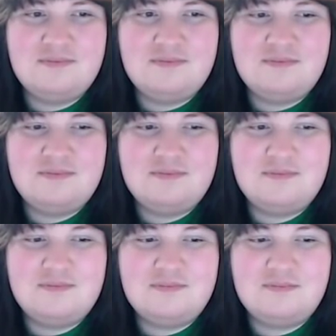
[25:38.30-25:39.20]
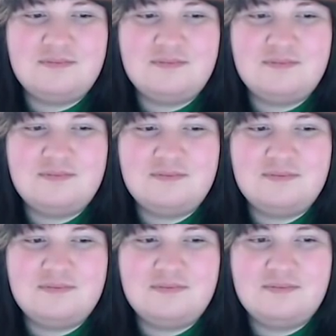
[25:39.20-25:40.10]

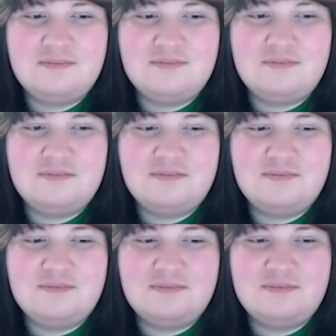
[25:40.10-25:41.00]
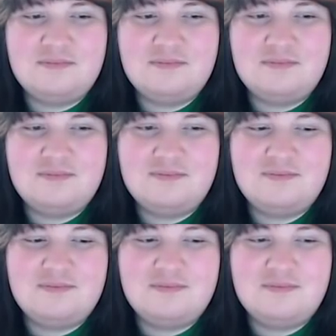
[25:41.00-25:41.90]

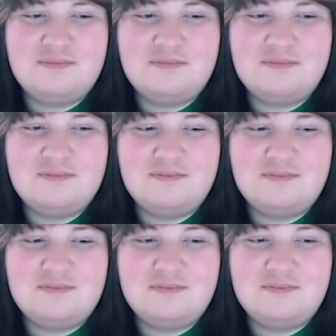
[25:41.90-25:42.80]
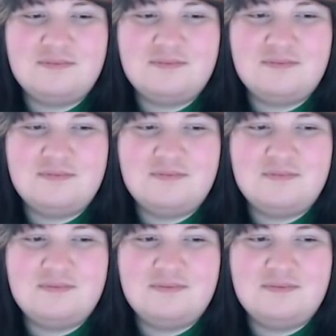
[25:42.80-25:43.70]

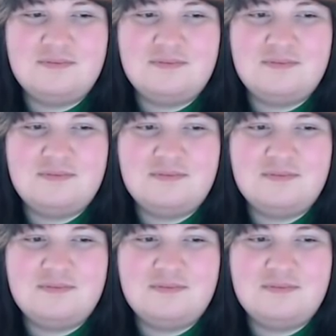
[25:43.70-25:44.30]
[no speech]